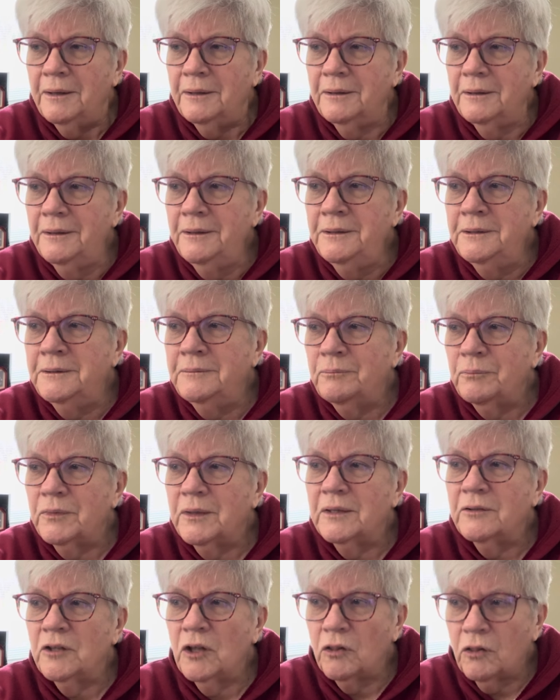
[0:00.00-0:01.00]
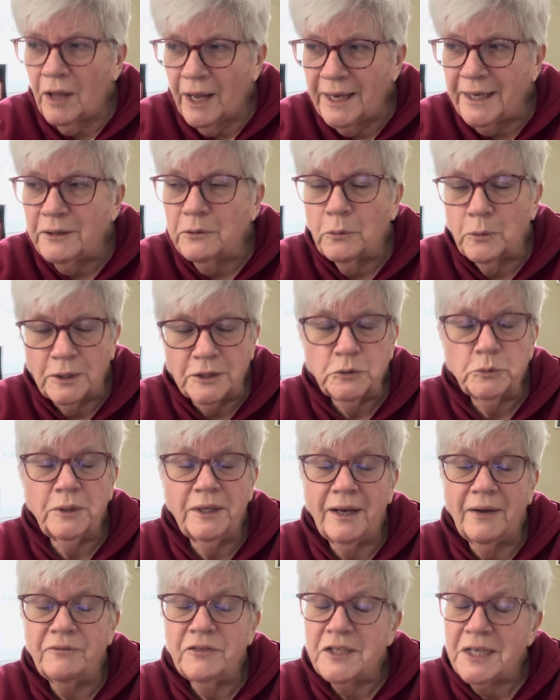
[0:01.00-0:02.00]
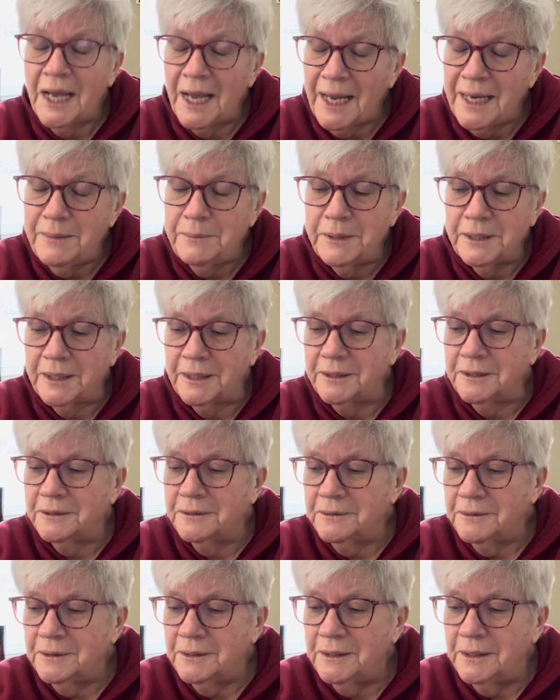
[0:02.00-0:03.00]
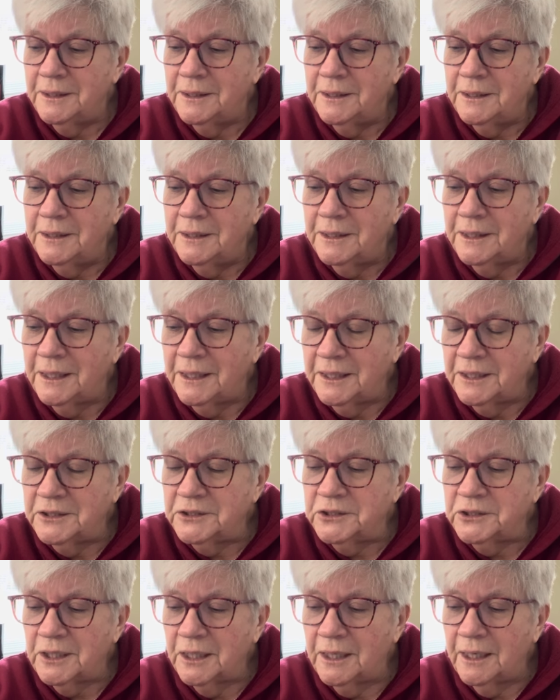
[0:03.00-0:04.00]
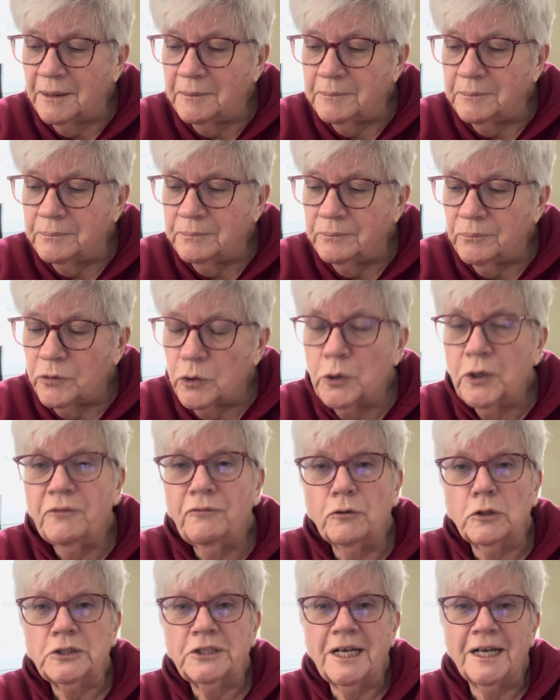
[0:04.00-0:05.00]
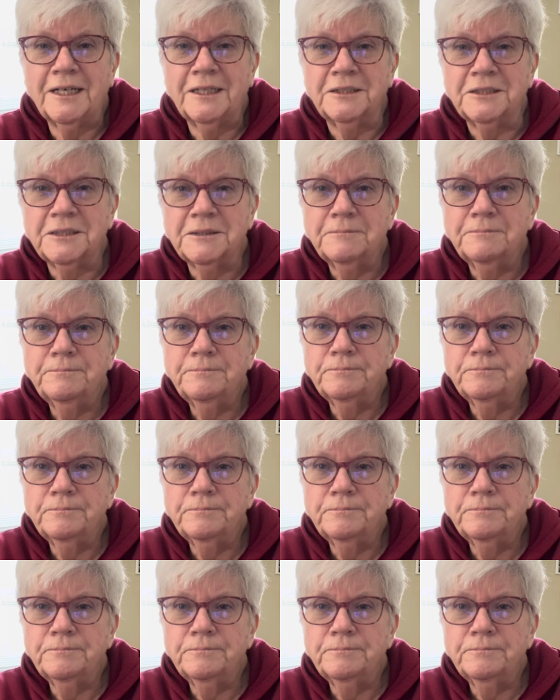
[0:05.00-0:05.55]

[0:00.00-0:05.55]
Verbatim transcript: the light, because we have timed it, is um, 34 seconds.